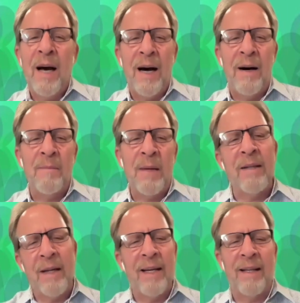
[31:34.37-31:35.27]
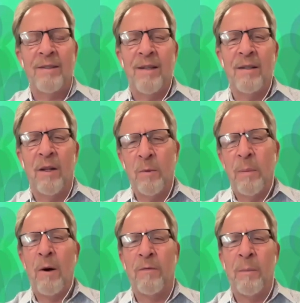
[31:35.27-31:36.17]
And again, that's another
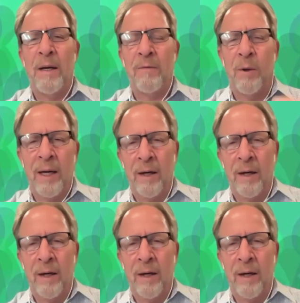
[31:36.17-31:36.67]
powerful metaphor.